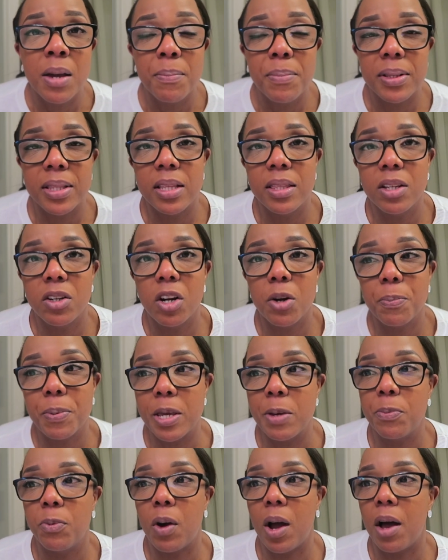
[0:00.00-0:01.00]
But then there are
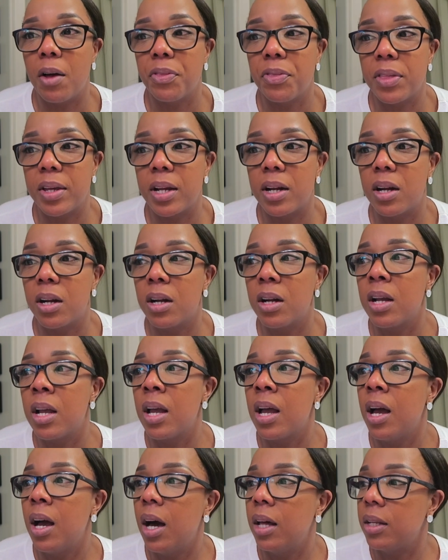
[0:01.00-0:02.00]
people out there,
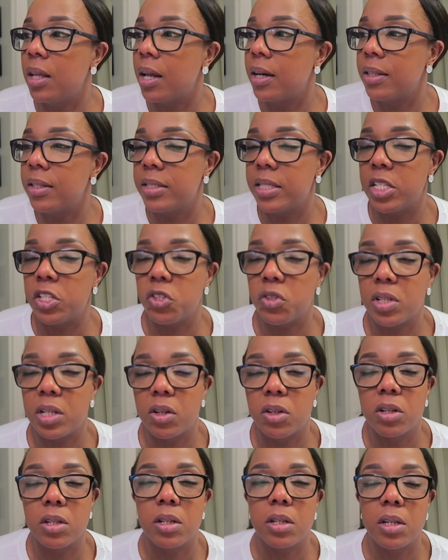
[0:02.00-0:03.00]
a lot of the teachers that
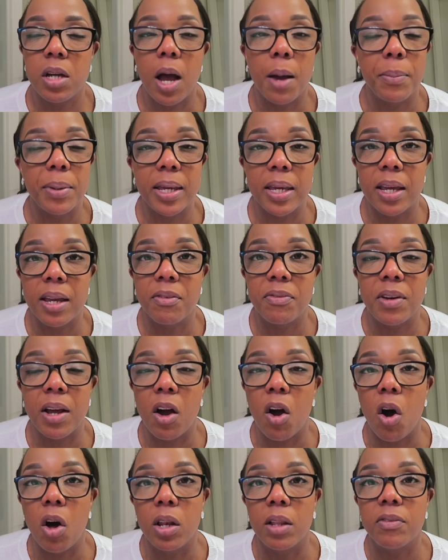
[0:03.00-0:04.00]
are coming, if
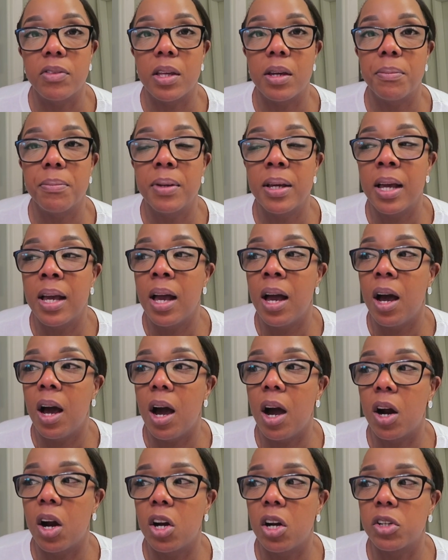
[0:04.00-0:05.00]
not all of them,
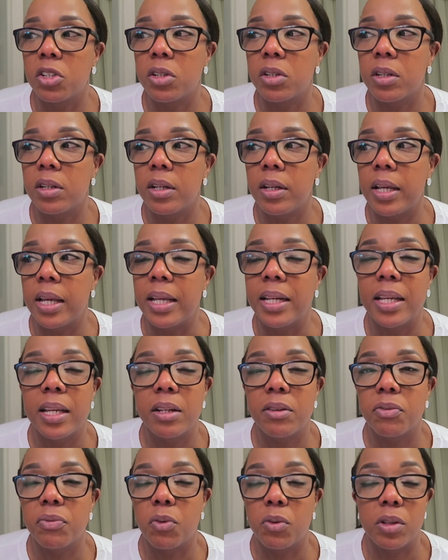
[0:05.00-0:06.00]
are in
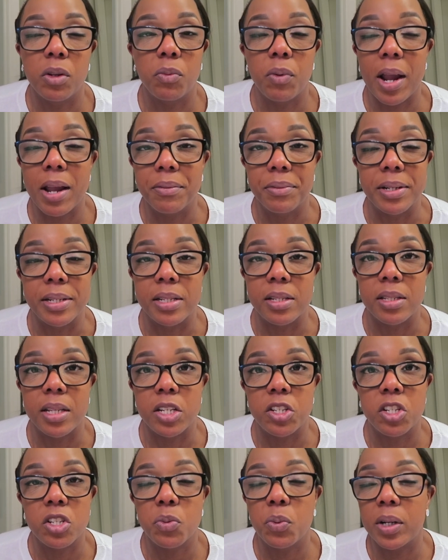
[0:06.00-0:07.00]
it for the right reasons.
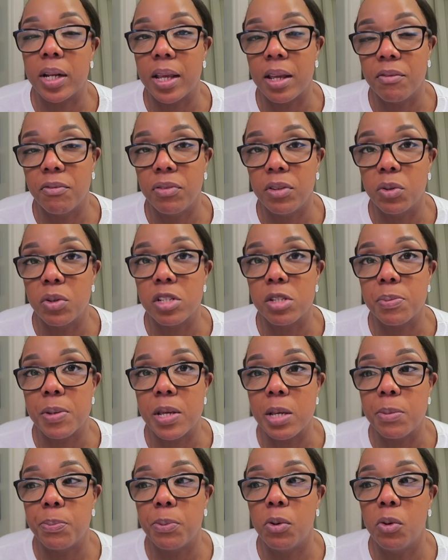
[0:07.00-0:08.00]
They just want to influence
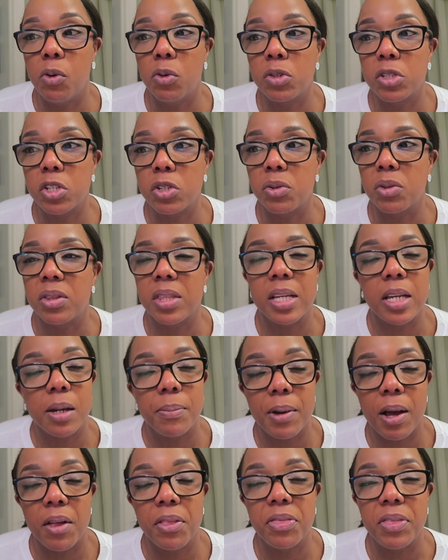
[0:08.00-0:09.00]
people to think
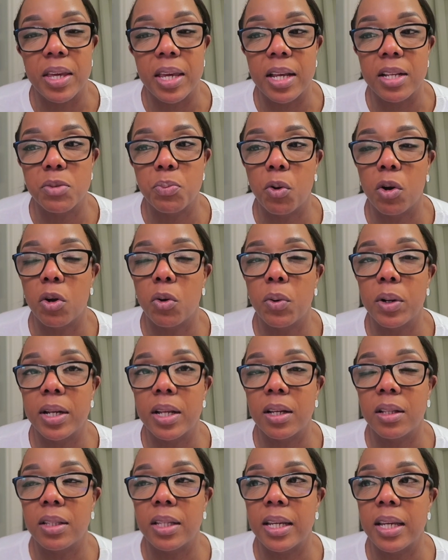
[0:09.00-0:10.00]
about things more
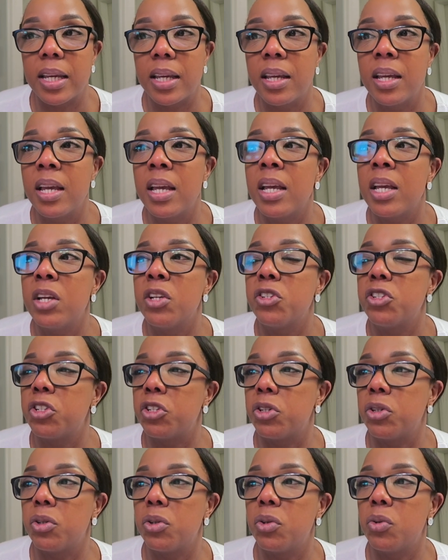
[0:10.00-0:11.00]
critically,
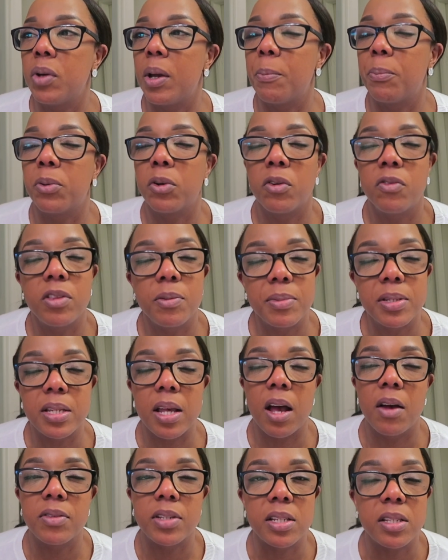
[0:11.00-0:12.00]
to improve
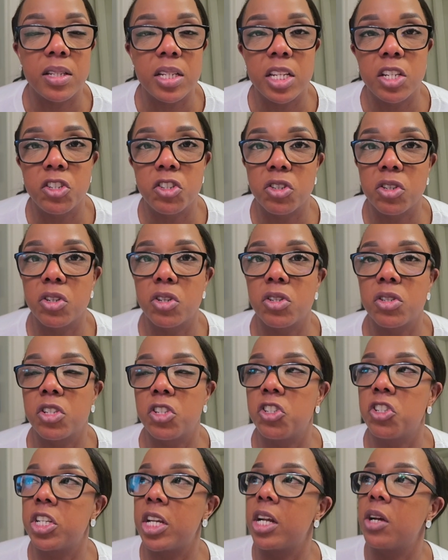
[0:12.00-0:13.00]
themselves as teachers,
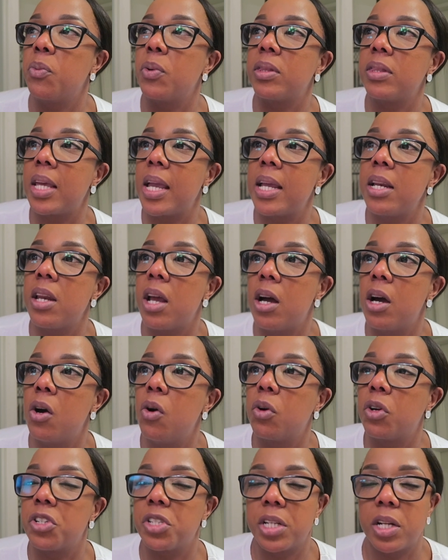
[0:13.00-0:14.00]
to share what they know
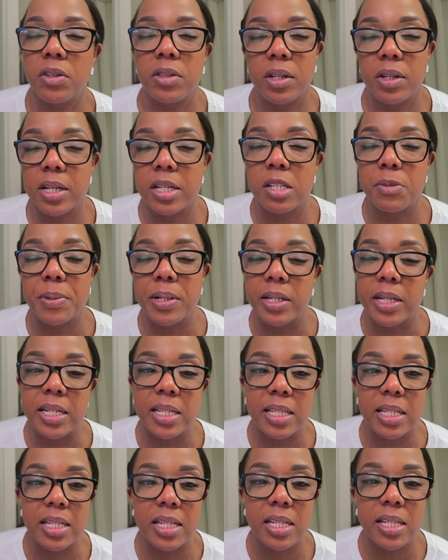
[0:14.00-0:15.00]
or share their
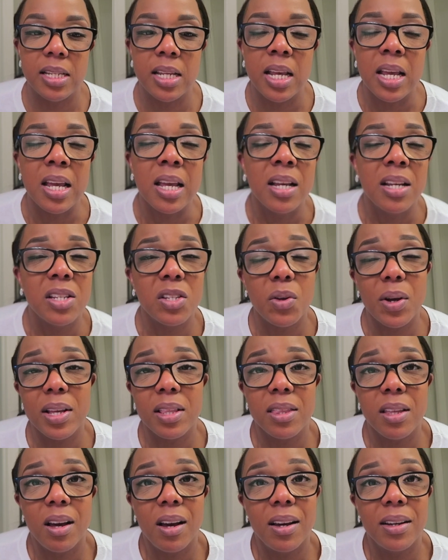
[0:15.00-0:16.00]
experiences. So I
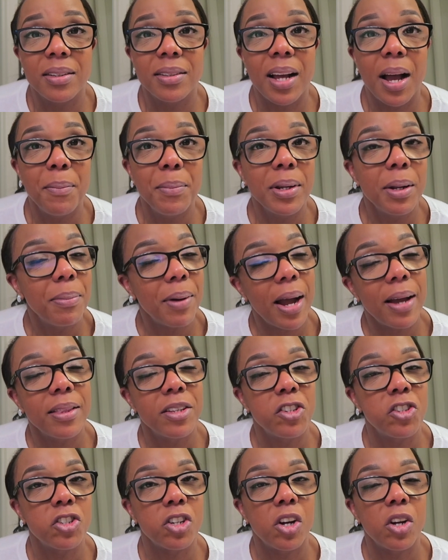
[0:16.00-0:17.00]
thought, I'm going to buy
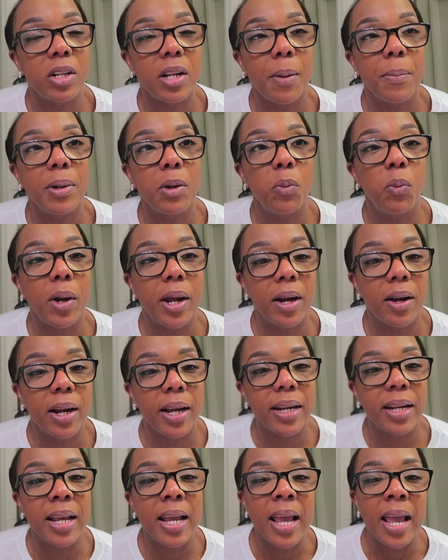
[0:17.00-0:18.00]
the shirt and I'm going to wear
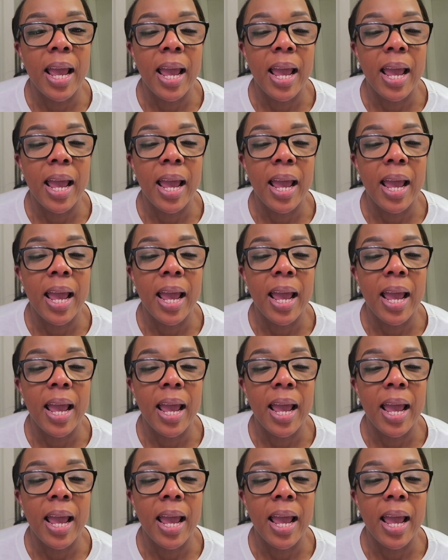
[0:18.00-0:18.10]
it.